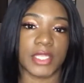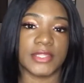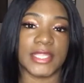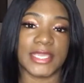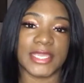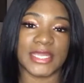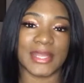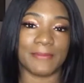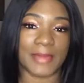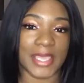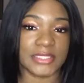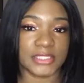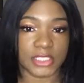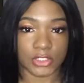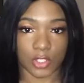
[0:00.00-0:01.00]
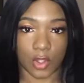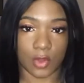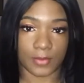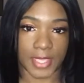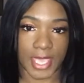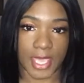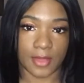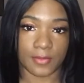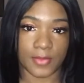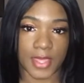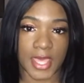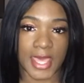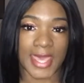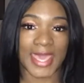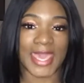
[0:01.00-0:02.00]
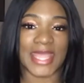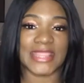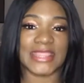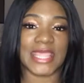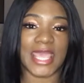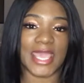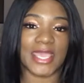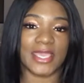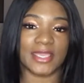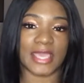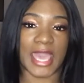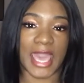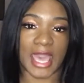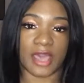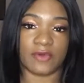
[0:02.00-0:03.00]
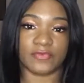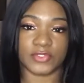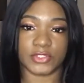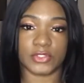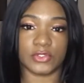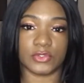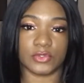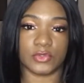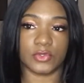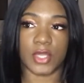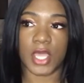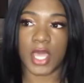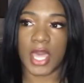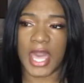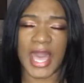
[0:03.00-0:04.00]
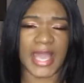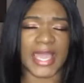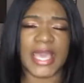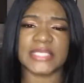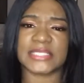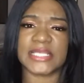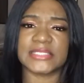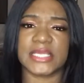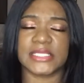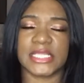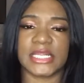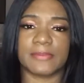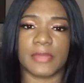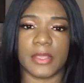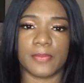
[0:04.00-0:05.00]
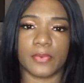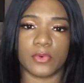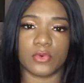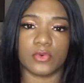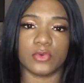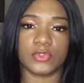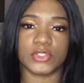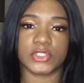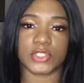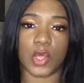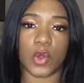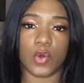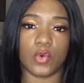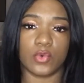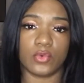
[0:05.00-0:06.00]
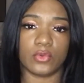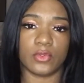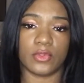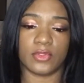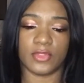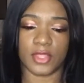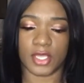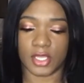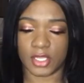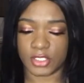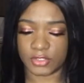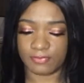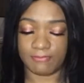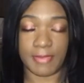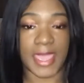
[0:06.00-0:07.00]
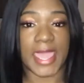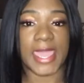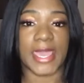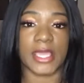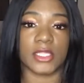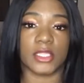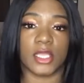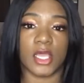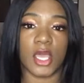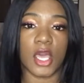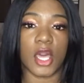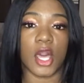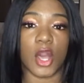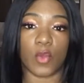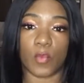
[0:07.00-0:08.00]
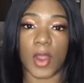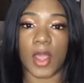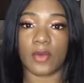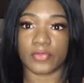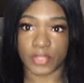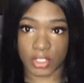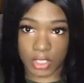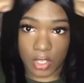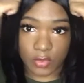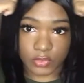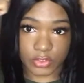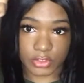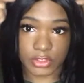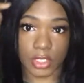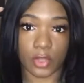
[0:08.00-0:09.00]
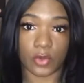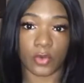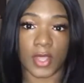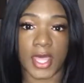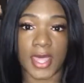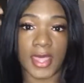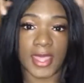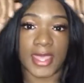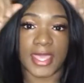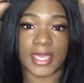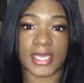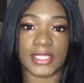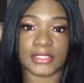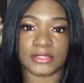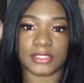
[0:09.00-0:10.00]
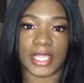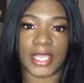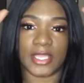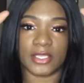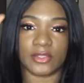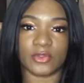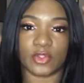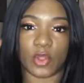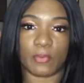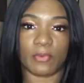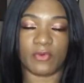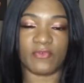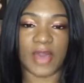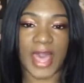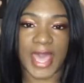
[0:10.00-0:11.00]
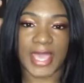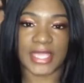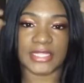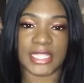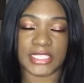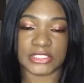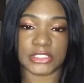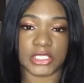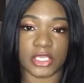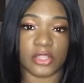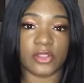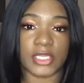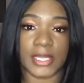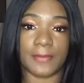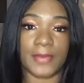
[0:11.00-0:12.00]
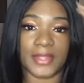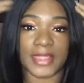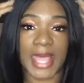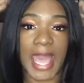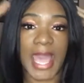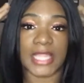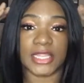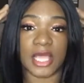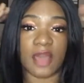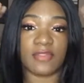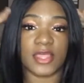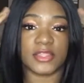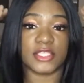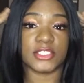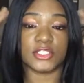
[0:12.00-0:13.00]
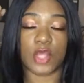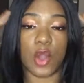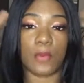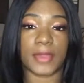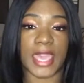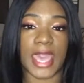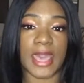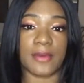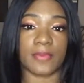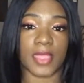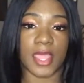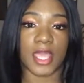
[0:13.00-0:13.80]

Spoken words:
they get a basic dome cap, and they have to, I guess I see a lot of people sew the band around the closure so it can, like, you know, provide that security. But I love that this dome cap